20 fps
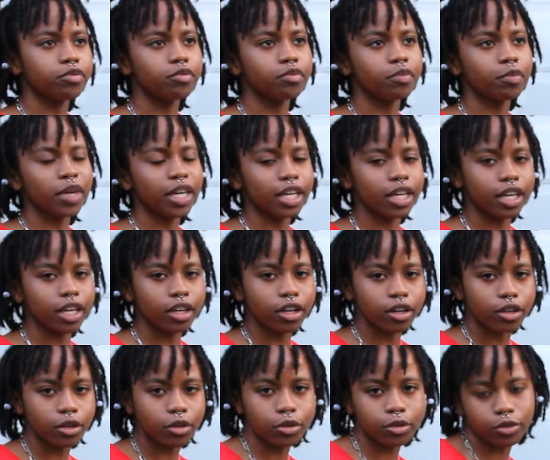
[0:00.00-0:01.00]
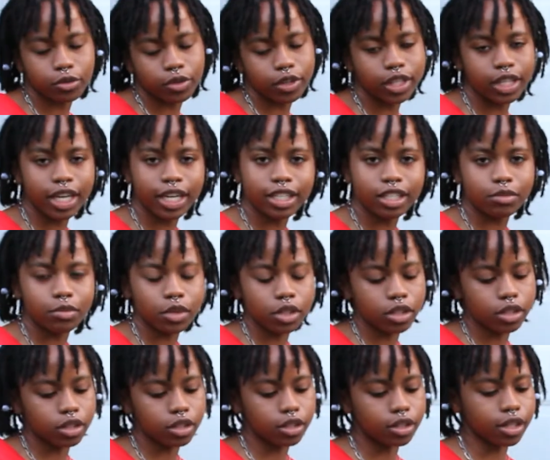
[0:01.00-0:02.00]
making our own freelance
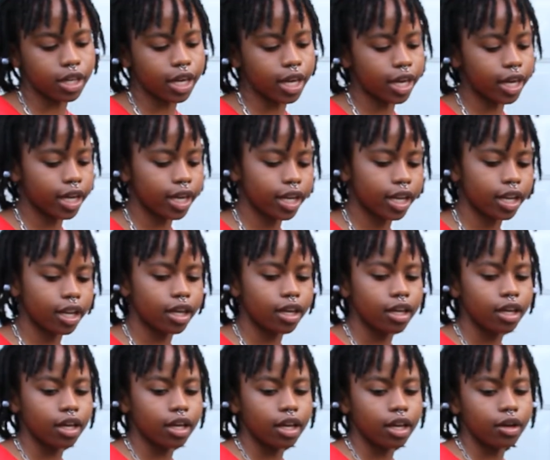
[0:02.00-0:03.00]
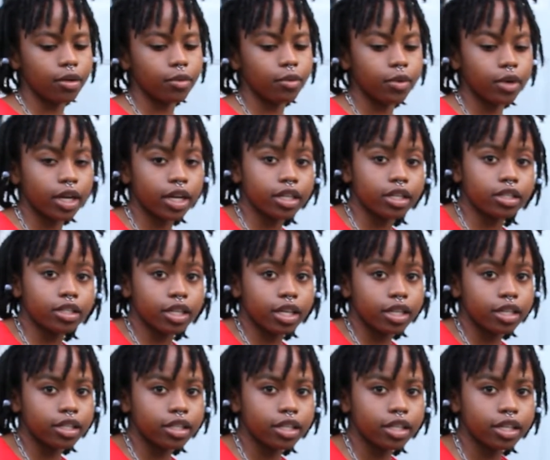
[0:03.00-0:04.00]
business, and what I
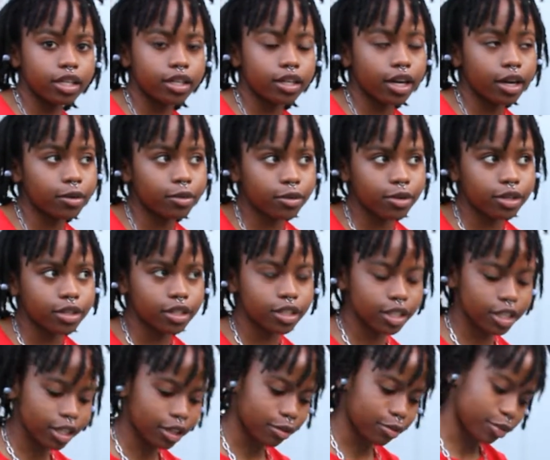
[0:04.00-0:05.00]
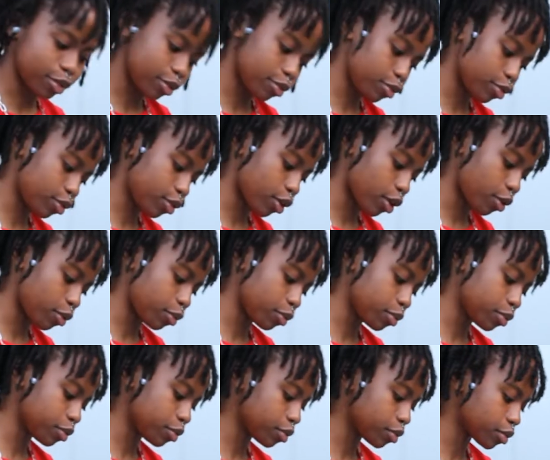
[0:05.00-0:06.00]
designed in there, I wanted to keep. So,
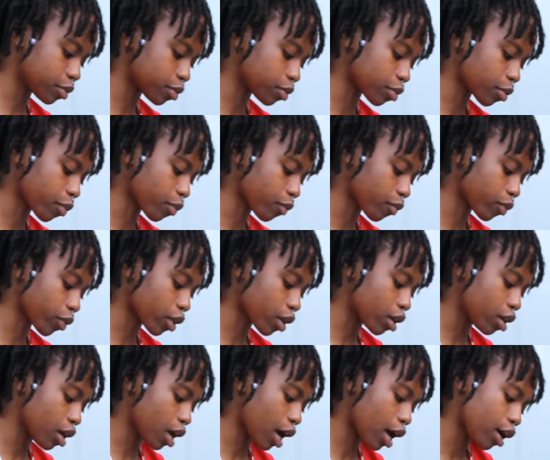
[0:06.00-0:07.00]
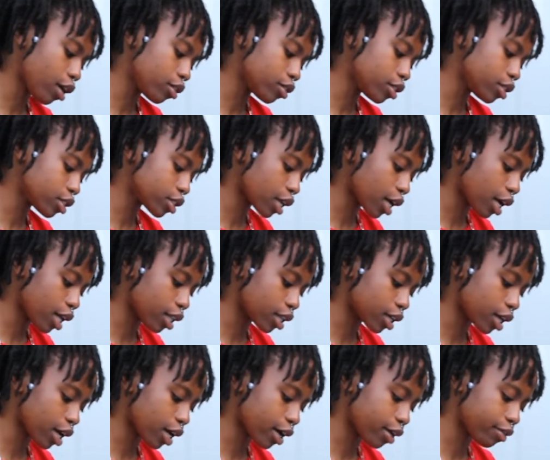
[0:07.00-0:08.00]
how does Kyla
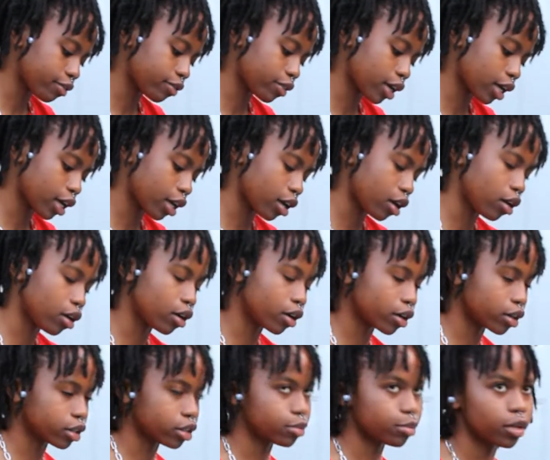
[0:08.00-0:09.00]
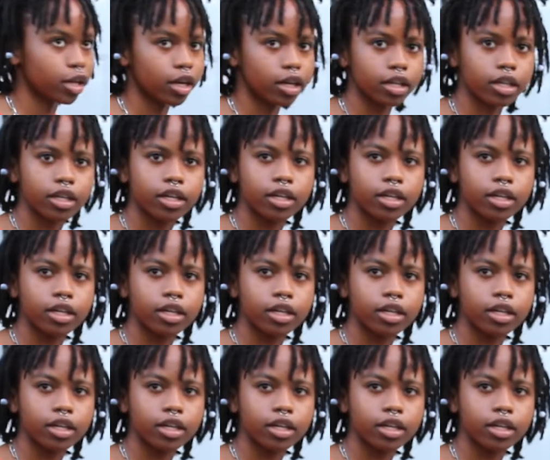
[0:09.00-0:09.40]
Kai fight artist block?